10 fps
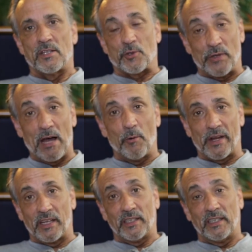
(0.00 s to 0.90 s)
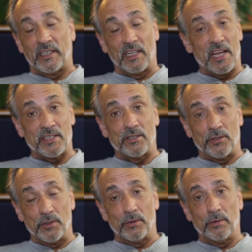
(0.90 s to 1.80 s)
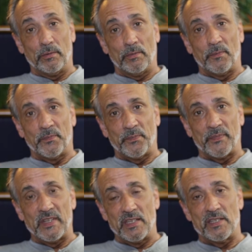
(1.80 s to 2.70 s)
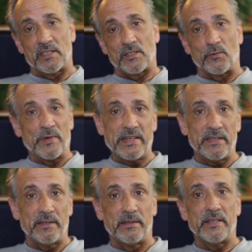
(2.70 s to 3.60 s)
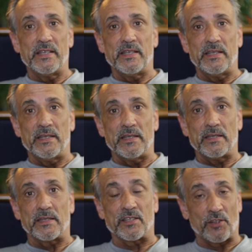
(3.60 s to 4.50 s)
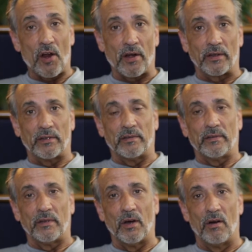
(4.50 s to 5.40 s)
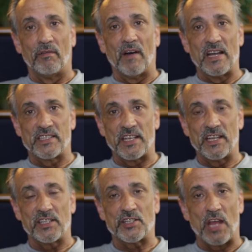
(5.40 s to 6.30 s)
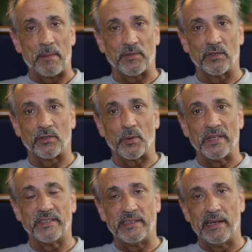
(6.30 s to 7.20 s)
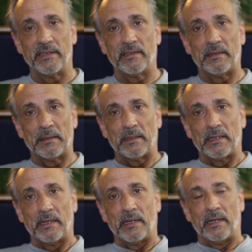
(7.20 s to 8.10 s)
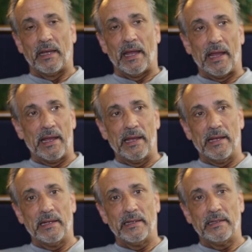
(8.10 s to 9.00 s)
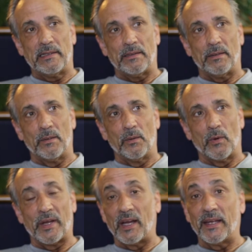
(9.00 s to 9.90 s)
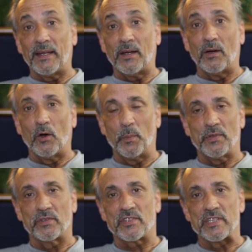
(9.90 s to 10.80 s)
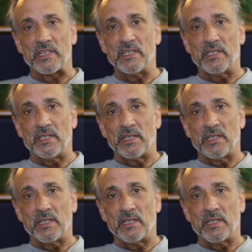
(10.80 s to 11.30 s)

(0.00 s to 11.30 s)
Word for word: So now what I'd like to do is read the start of Isaiah chapter twenty-eight. And what I hope you'll see